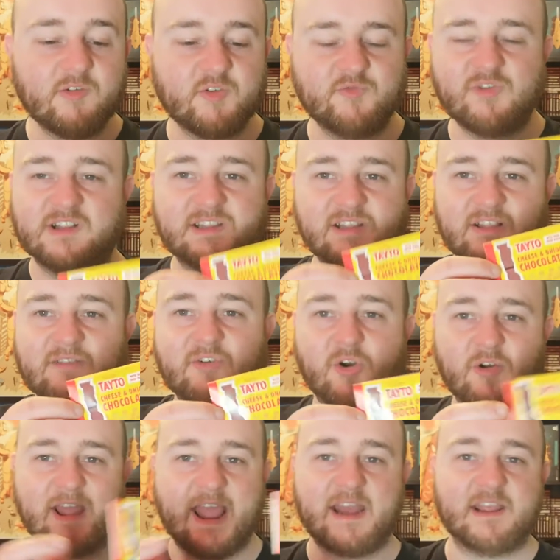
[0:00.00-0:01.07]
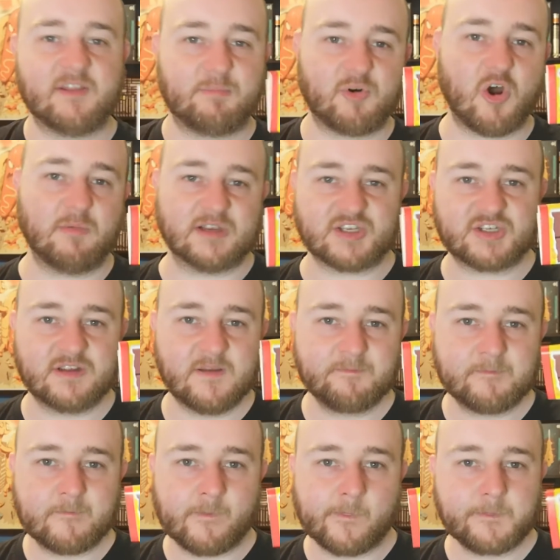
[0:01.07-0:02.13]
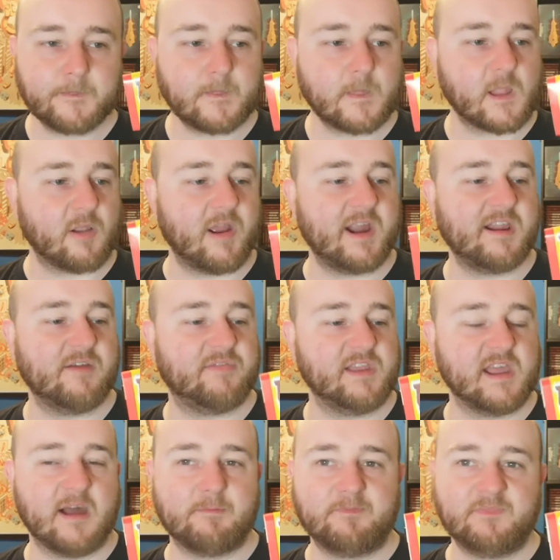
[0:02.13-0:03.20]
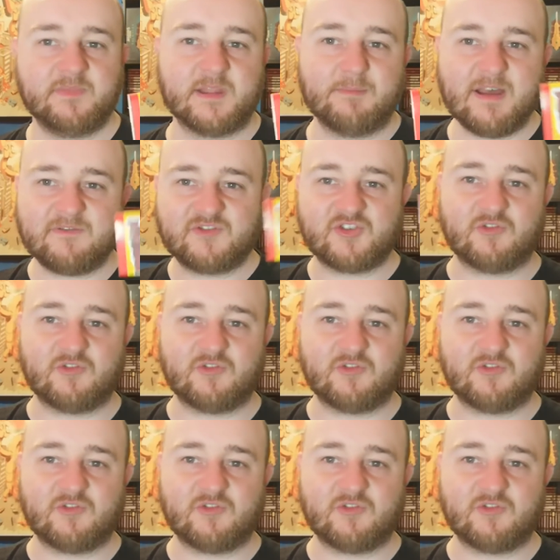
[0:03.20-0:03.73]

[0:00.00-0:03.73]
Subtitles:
really deliver on any of the promise, any of the myth